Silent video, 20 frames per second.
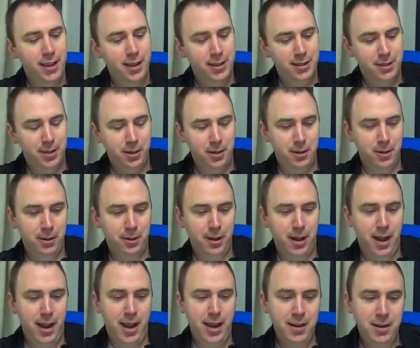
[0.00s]
so
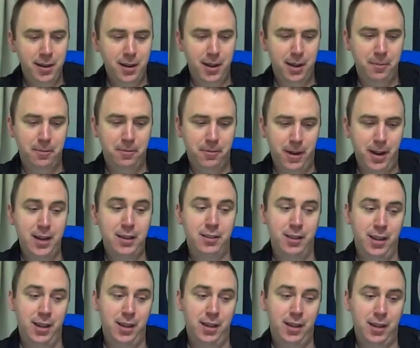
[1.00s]
I ended up
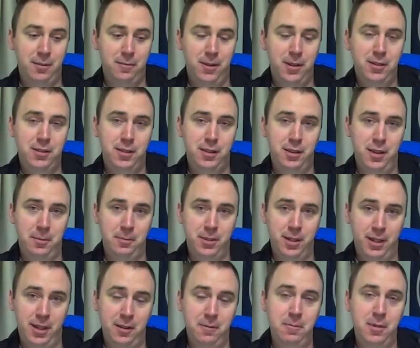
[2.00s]
finally convincing them
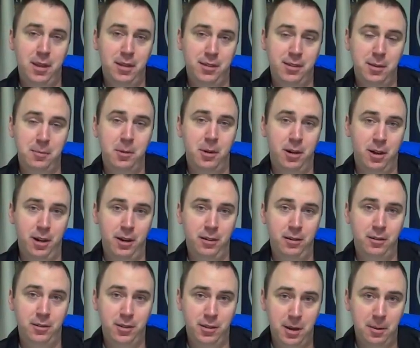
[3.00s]
to give me a SIM
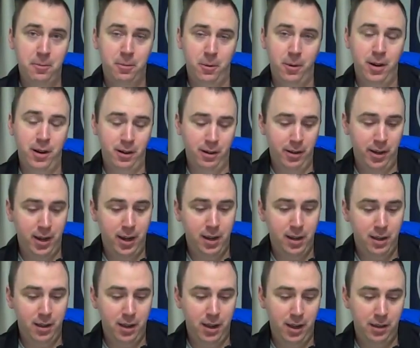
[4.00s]
card temporarily,
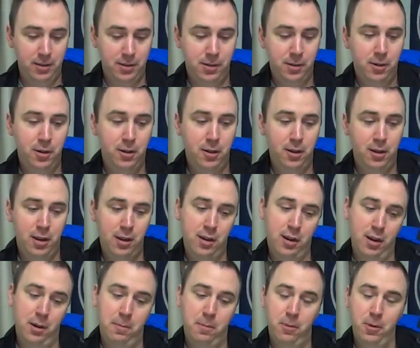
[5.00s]
inserted it in
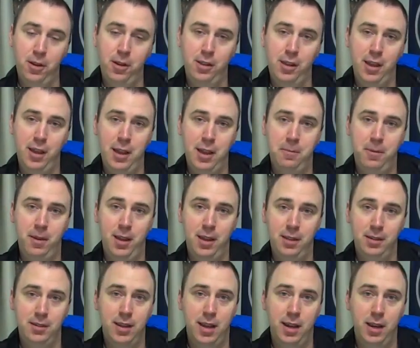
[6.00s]
here, put in the
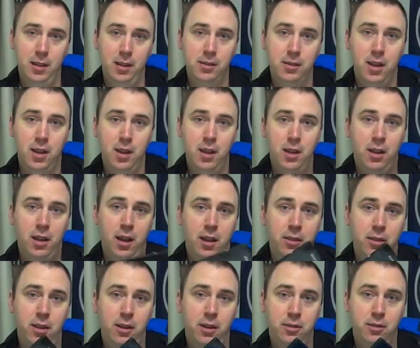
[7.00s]
APN settings,
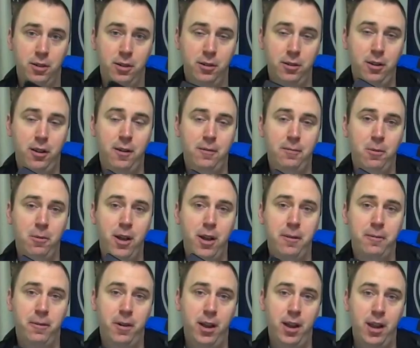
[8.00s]
and then turned off
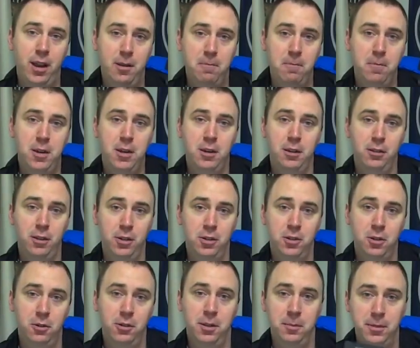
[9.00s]
Wi-Fi and immediately
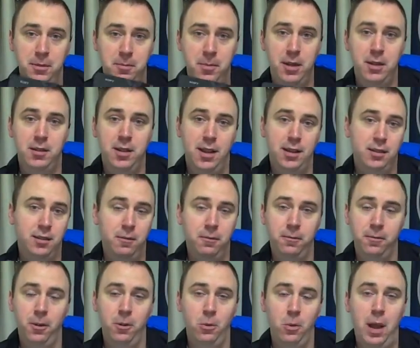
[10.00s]
showed them speed test and
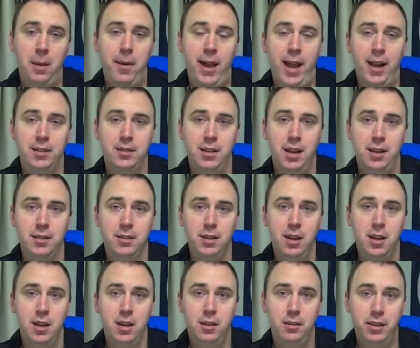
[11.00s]
full web access.
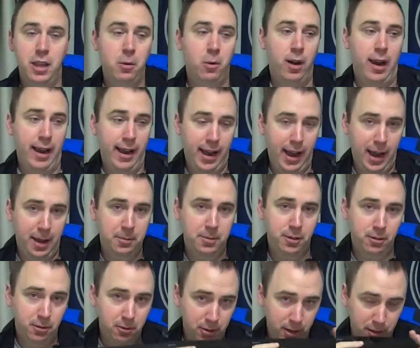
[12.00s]
They were
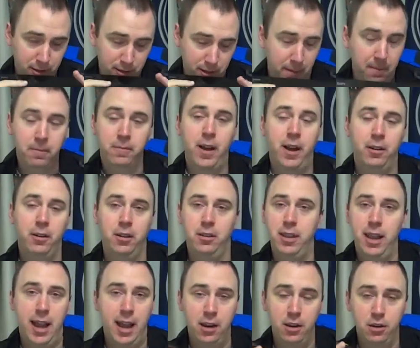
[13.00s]
absolutely dumbfounded.
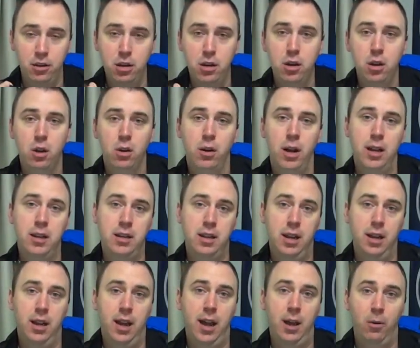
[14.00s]
They had no
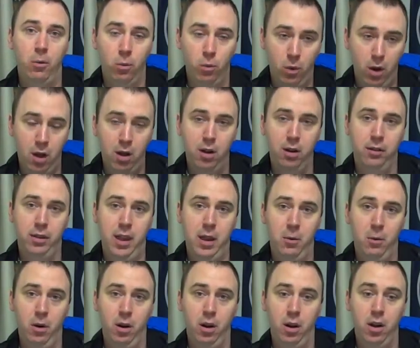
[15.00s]
idea how wrong they
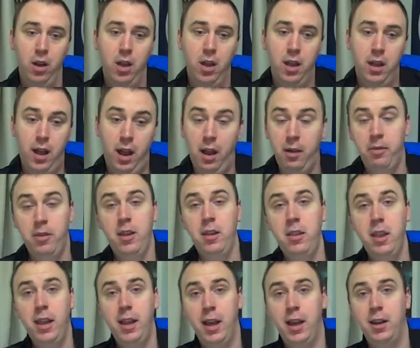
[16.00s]
were. And then
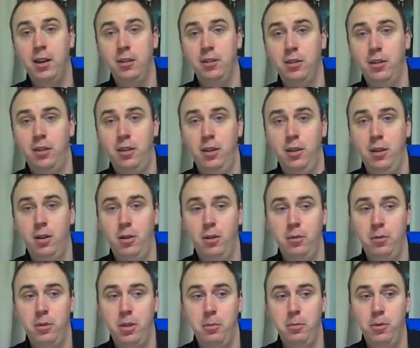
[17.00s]
they got into
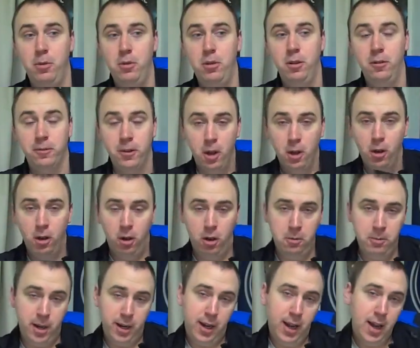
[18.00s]
the mood of, oh
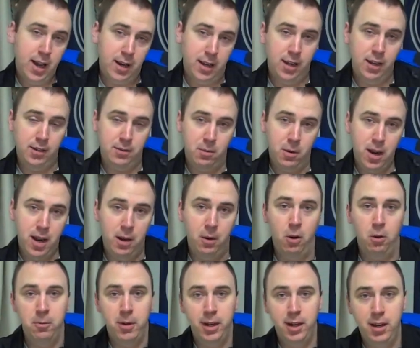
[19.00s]
my god, he's right.
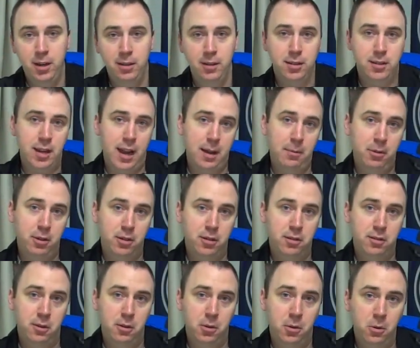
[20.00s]
Oh my god, this tablet is
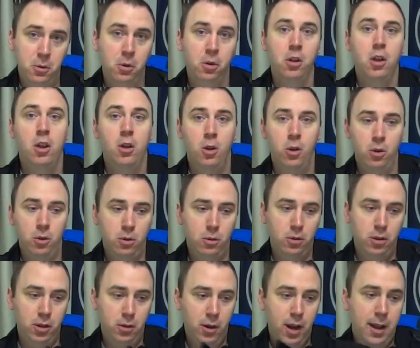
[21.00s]
so cool.
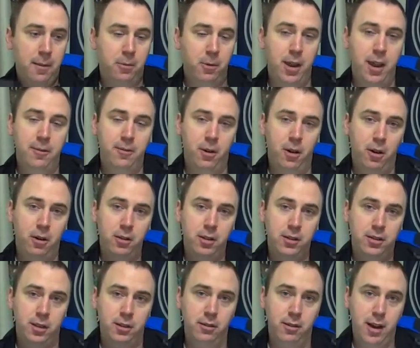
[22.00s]
Holy crap, we have all
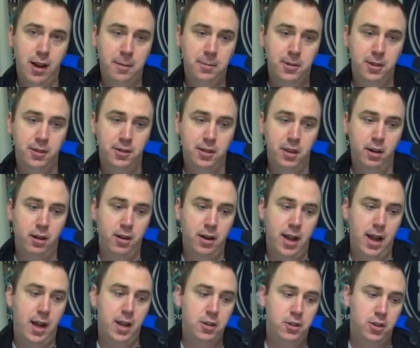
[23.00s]
these other options that are
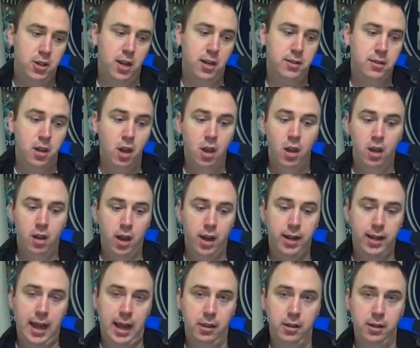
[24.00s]
not just a
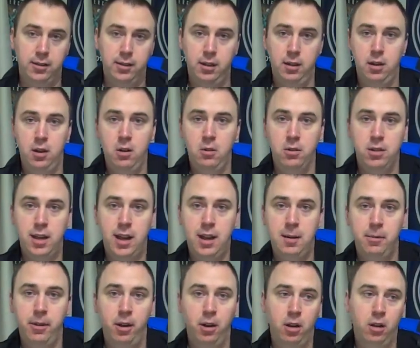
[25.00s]
Galaxy Note
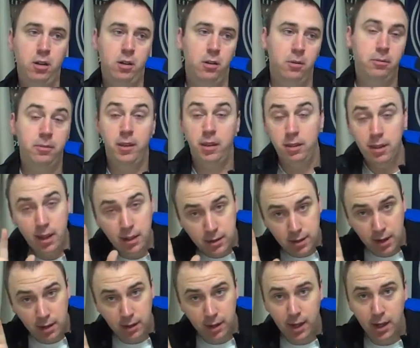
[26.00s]
tablet. Oh, not
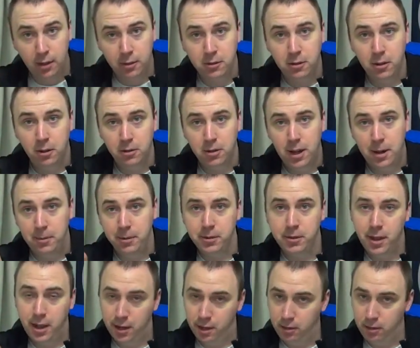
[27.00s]
saying the Galaxy Note tablet's not a